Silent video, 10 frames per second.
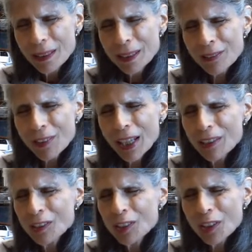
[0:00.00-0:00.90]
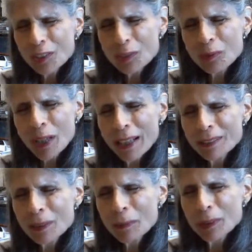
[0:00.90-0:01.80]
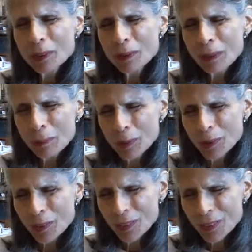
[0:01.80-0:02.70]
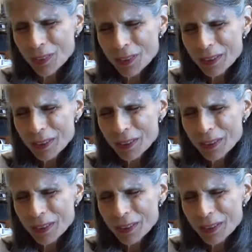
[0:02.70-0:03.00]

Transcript: And if they are just random interruptions,